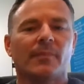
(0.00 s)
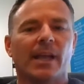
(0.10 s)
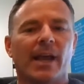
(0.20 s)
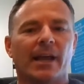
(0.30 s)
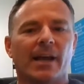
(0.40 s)

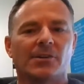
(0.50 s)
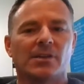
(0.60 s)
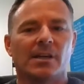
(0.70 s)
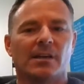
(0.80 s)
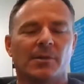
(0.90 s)
And
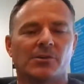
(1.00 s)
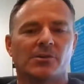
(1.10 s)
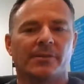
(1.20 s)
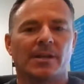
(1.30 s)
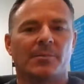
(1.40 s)
actually, I'm not
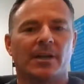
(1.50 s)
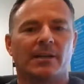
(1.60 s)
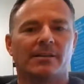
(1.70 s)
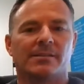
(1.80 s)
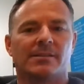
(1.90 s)
sure if anybody
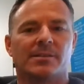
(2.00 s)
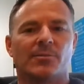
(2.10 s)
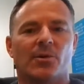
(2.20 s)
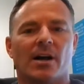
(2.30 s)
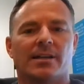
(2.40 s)
listens to
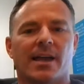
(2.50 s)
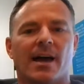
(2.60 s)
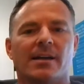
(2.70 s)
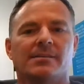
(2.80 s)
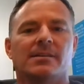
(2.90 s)

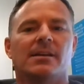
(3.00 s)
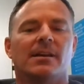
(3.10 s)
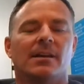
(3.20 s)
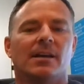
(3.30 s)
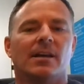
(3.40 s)
podcasts,
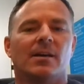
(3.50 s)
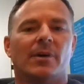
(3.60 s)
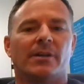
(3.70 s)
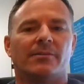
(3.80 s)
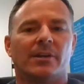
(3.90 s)

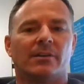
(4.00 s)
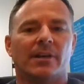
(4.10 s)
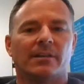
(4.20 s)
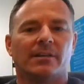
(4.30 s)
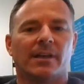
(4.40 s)
but if you
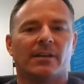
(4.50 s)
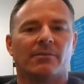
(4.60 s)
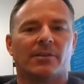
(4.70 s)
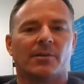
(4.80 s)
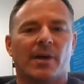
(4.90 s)
click the link
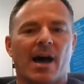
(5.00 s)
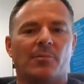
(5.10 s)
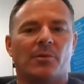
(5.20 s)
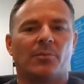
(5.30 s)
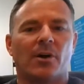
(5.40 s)
for the
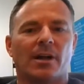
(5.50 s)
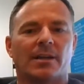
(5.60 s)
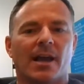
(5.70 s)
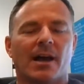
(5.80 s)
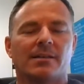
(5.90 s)
Apple
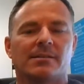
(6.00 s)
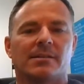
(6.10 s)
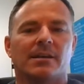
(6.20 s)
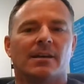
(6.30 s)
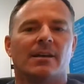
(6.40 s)

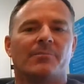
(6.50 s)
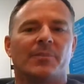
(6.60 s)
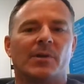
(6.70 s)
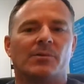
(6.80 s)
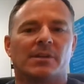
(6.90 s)
podcast,
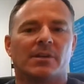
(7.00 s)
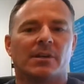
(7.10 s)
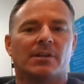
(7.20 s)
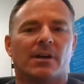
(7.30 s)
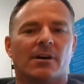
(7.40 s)
it was a
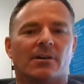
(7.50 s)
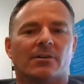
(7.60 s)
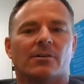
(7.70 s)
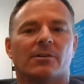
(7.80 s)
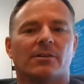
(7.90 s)
good
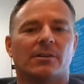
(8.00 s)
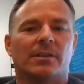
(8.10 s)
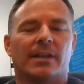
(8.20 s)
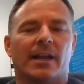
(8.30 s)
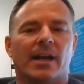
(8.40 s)
article
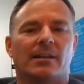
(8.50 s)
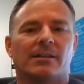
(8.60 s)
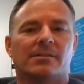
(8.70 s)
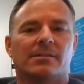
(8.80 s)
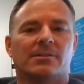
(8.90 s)
that I
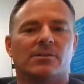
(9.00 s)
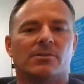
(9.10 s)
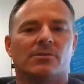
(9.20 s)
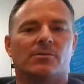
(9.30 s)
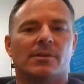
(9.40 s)
listened
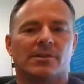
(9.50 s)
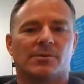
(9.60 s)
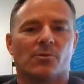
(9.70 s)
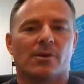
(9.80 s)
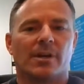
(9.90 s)
to
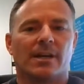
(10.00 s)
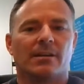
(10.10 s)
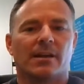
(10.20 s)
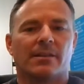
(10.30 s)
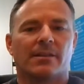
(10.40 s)
this
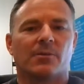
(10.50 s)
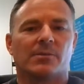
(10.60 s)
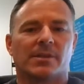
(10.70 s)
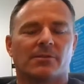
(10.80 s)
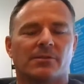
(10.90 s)
morning. I think it
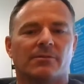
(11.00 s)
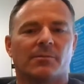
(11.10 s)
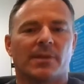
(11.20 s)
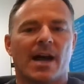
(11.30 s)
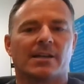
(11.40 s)
was actually
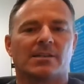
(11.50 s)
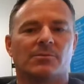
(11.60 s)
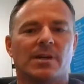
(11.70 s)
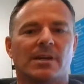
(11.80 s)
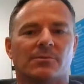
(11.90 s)
from last
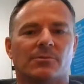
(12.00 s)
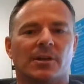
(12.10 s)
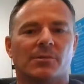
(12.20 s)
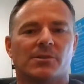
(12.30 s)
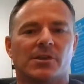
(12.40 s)
week is
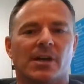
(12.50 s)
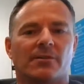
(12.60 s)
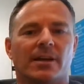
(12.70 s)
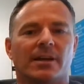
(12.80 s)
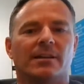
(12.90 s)
when it was
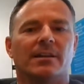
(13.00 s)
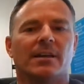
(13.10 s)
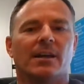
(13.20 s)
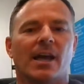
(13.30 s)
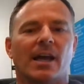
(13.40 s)
generated.
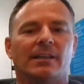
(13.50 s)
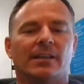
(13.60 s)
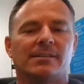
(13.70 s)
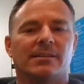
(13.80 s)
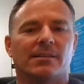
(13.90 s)

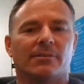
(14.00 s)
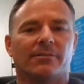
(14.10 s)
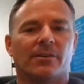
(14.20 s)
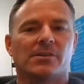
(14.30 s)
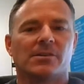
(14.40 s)
Listen to the
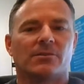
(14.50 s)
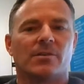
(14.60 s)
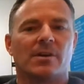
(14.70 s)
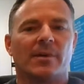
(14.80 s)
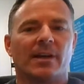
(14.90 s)
first
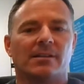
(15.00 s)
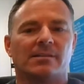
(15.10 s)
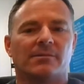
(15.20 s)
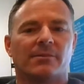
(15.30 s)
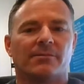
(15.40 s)
3
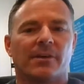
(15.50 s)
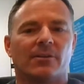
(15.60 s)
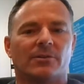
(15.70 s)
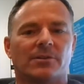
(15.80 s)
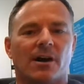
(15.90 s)
minutes of the
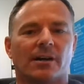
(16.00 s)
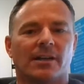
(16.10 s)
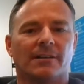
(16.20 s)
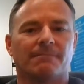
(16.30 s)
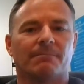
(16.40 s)
fellow
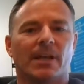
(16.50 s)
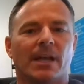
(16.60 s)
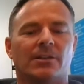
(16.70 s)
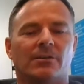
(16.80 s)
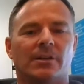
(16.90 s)
talking,
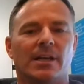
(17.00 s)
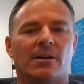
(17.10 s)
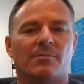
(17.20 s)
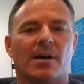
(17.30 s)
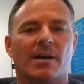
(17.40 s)
and you'll
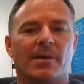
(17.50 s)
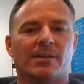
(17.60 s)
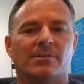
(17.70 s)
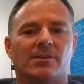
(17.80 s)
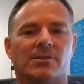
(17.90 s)
hear my
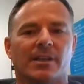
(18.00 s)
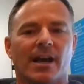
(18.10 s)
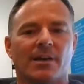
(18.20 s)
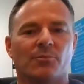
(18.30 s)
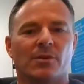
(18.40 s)
message that
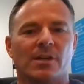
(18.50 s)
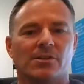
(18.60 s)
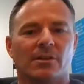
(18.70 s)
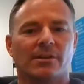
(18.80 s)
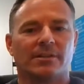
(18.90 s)
I
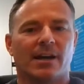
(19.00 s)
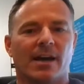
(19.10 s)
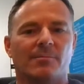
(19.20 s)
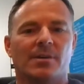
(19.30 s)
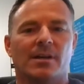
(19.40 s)
preach all the
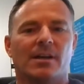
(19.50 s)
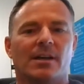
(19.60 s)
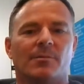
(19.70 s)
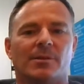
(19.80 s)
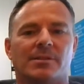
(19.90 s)
time,
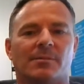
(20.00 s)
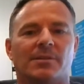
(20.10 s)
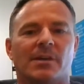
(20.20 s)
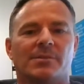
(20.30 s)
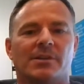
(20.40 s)
but
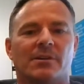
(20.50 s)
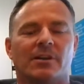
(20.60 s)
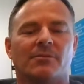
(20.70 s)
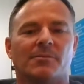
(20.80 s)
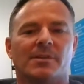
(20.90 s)
sometimes hearing
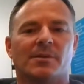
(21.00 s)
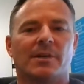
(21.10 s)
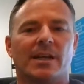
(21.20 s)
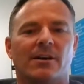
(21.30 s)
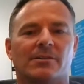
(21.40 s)
it from
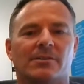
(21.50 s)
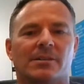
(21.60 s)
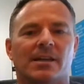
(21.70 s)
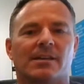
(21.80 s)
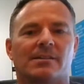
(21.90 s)
somebody else
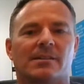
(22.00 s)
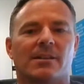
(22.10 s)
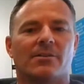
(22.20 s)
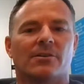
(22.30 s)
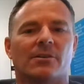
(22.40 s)
is
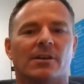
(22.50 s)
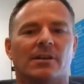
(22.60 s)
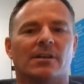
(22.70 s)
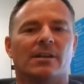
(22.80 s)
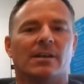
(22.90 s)
another good